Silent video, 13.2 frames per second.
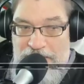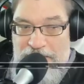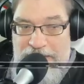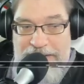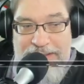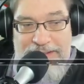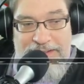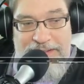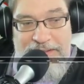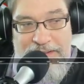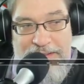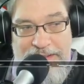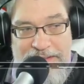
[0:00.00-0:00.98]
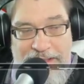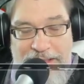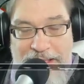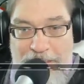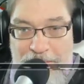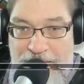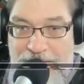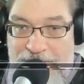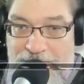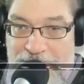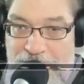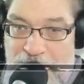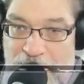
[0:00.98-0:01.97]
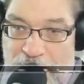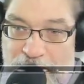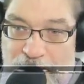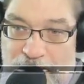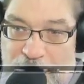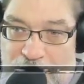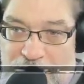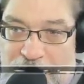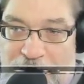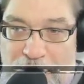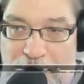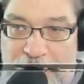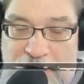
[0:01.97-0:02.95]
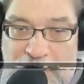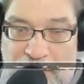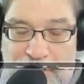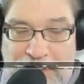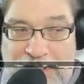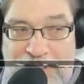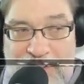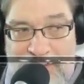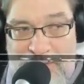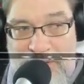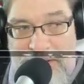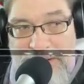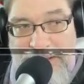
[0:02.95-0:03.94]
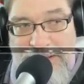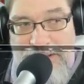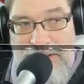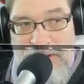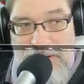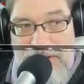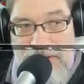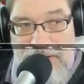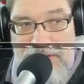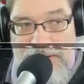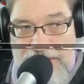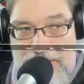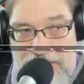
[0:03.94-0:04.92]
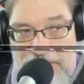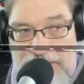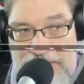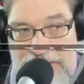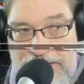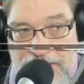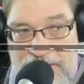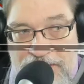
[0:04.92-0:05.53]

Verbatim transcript: and that's that's how they operate. So governments are by their very nature terroristic